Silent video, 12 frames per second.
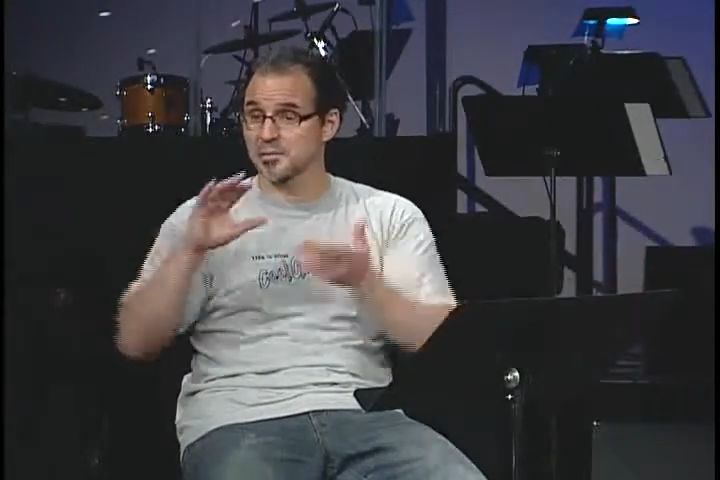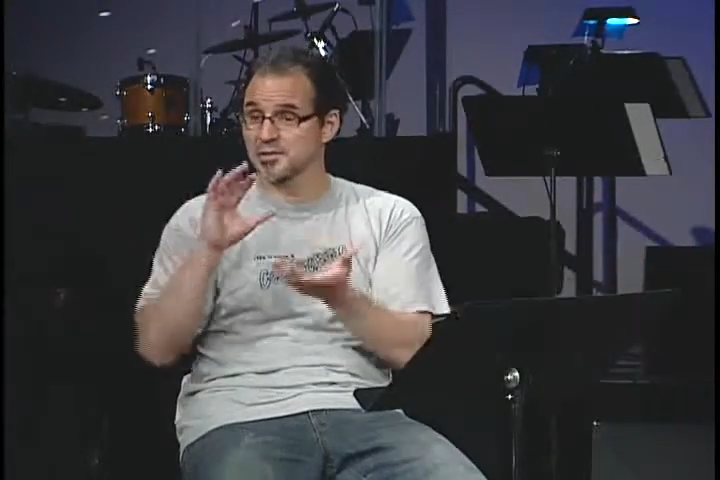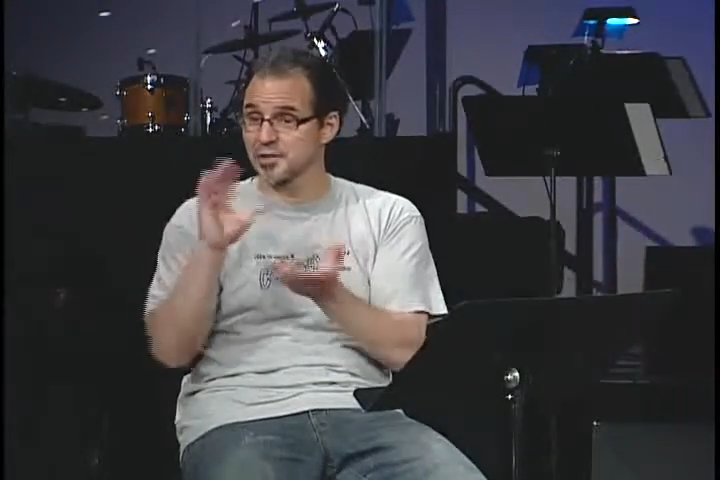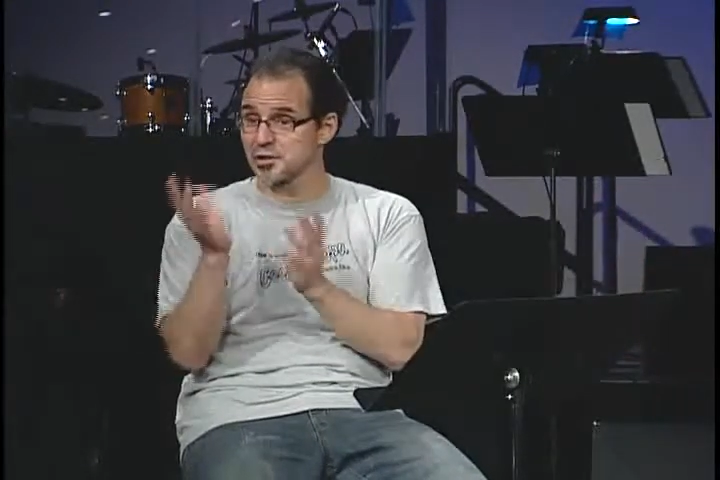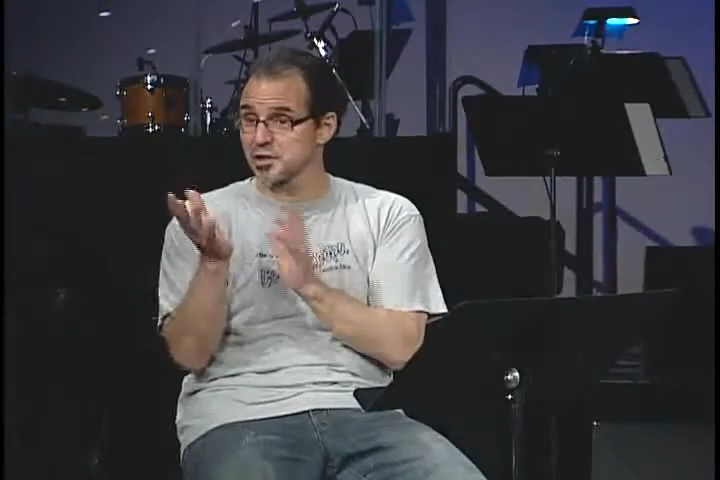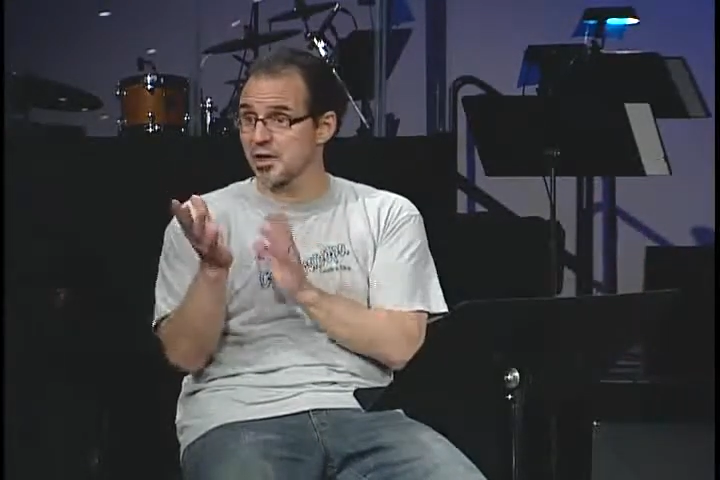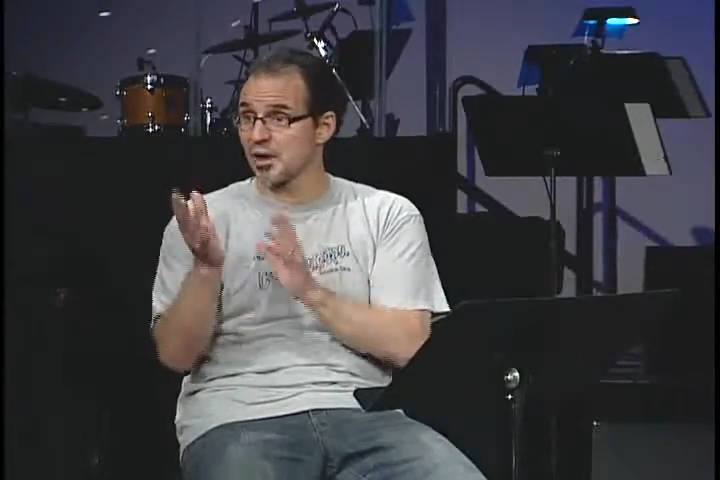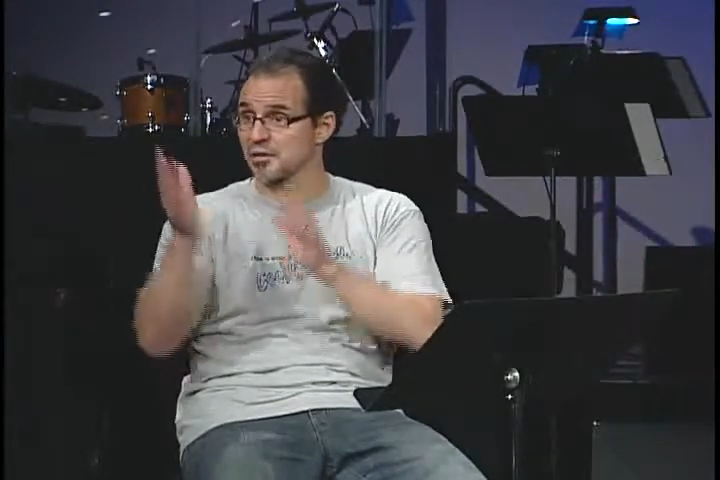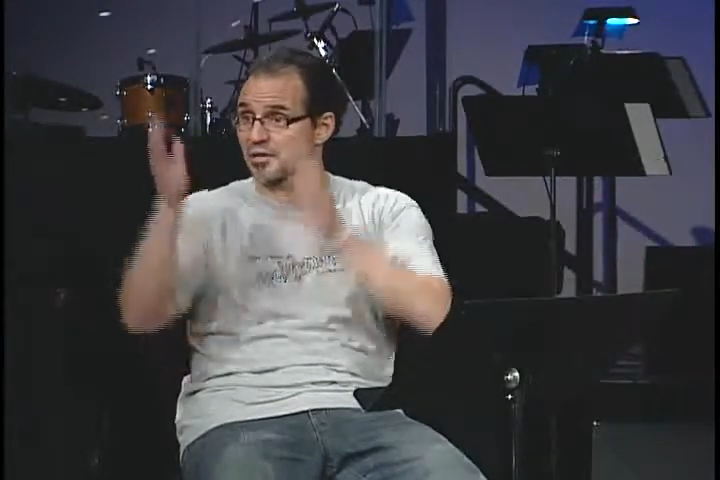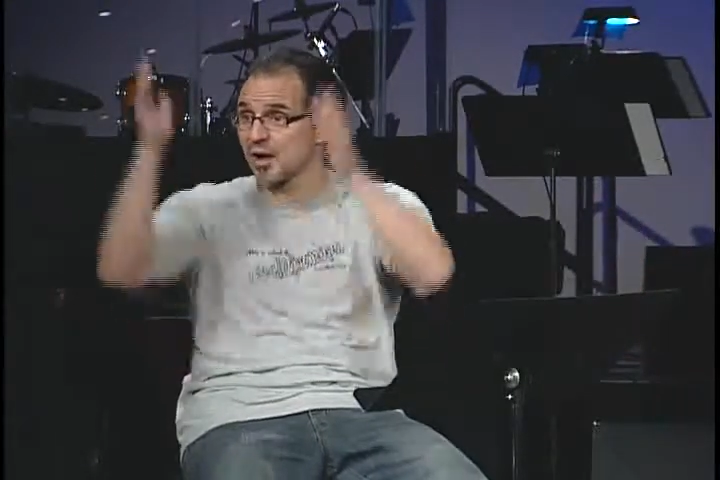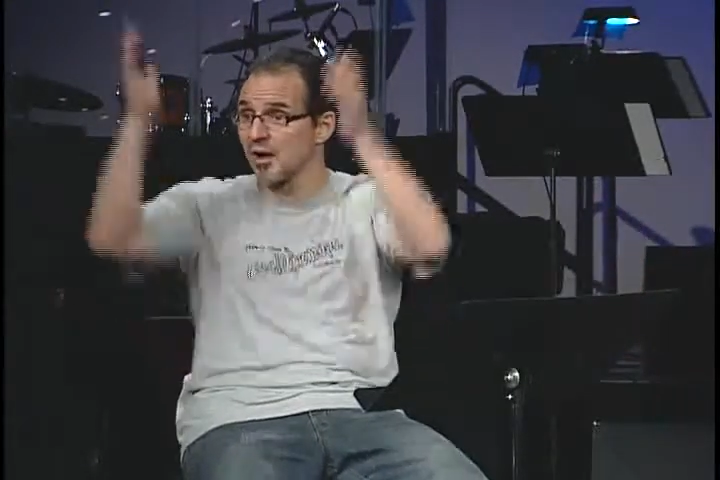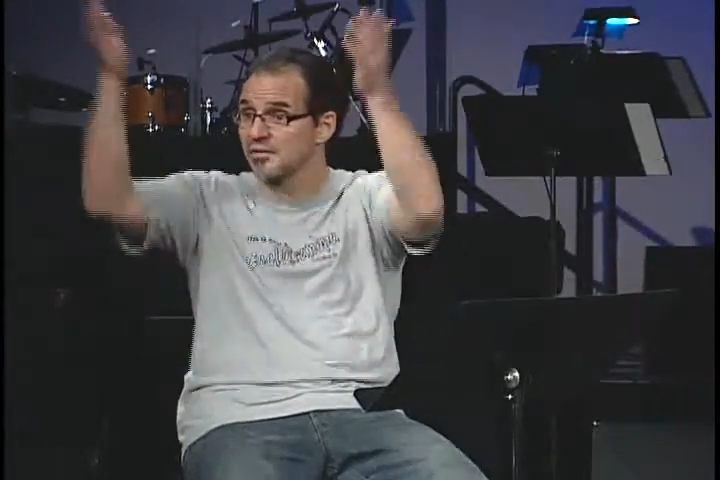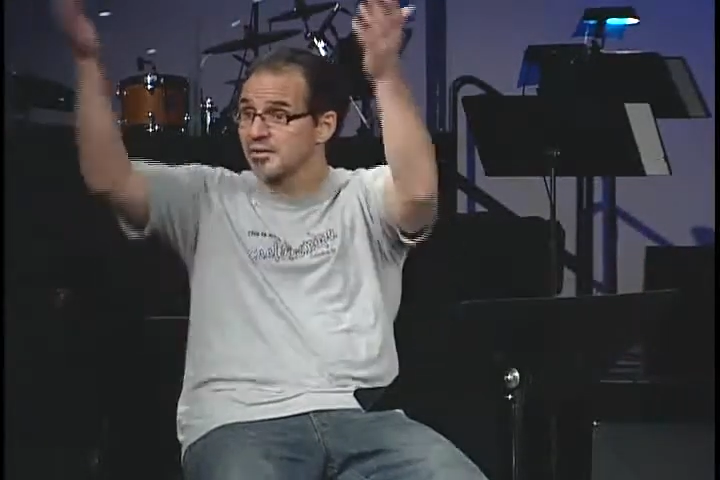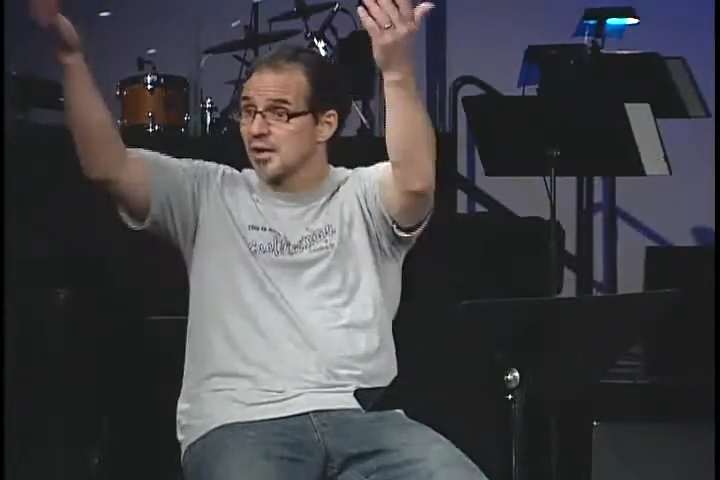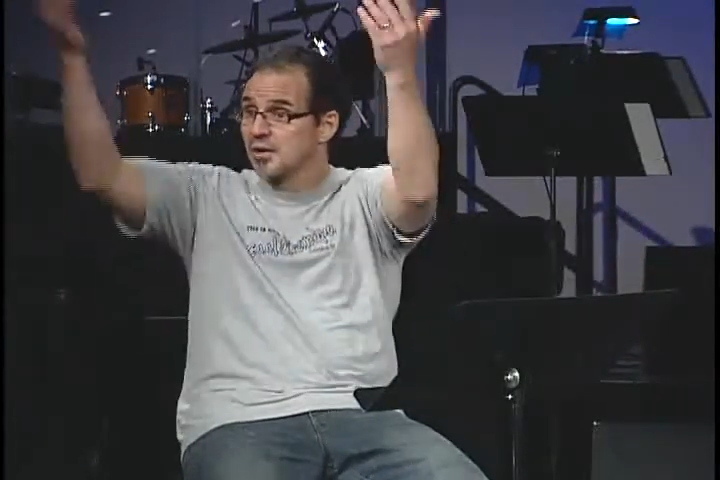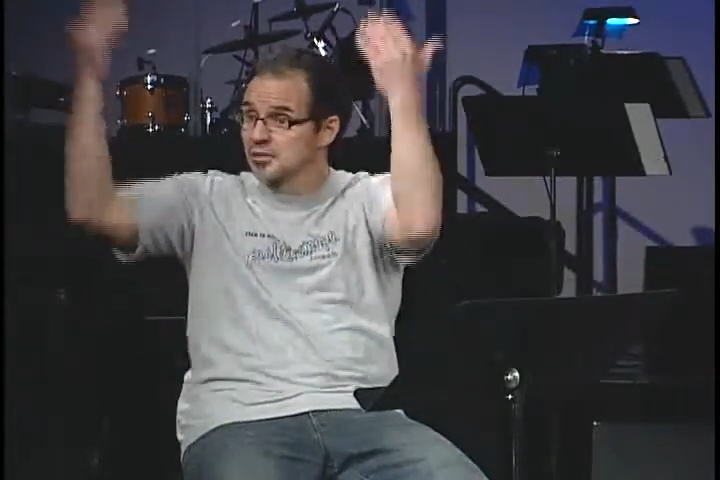position ourselves